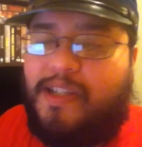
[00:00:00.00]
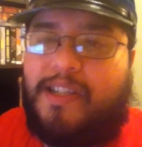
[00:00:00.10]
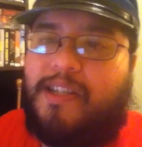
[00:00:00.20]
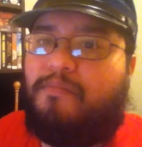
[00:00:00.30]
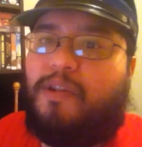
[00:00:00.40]
and
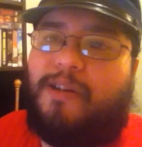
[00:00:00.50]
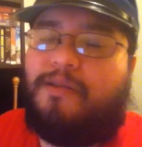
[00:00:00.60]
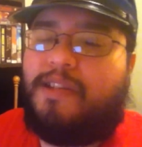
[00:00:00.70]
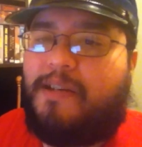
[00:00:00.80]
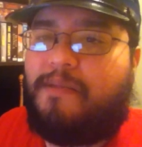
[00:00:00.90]

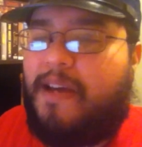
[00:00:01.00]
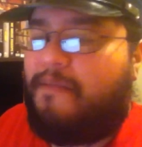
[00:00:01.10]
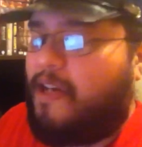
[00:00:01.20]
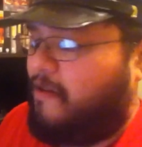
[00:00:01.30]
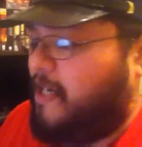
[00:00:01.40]
printers like we have
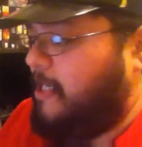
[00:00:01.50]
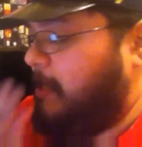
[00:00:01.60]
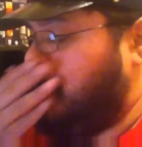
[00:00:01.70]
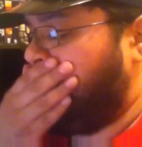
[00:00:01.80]
nowadays,